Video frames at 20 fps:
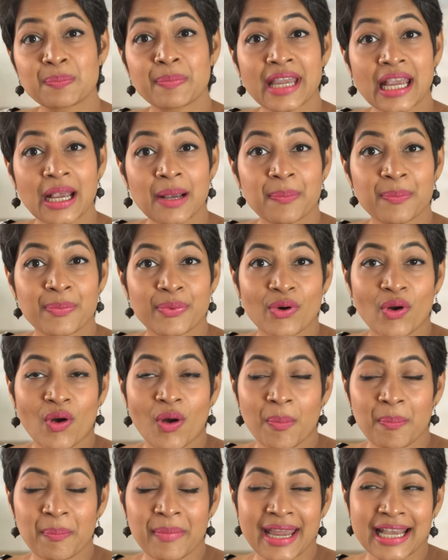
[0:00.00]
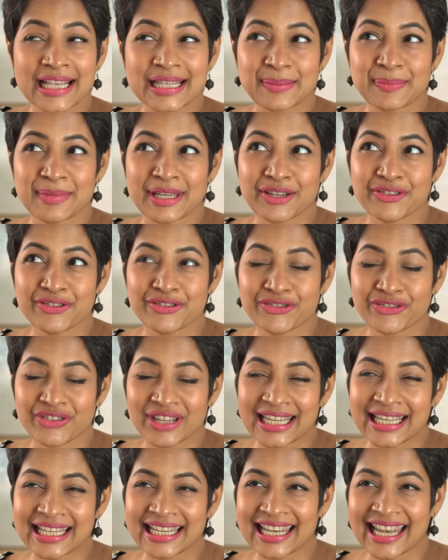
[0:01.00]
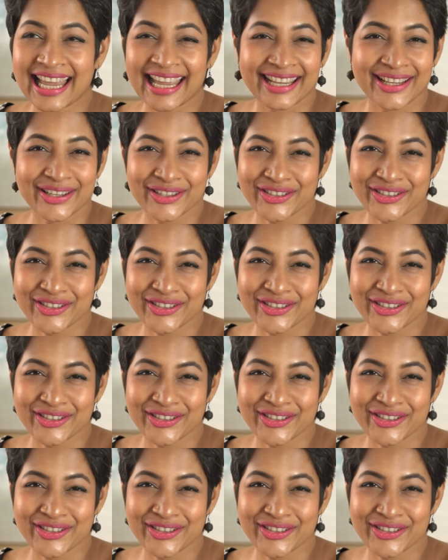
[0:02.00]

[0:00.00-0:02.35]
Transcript: Pink Prom makes me feel like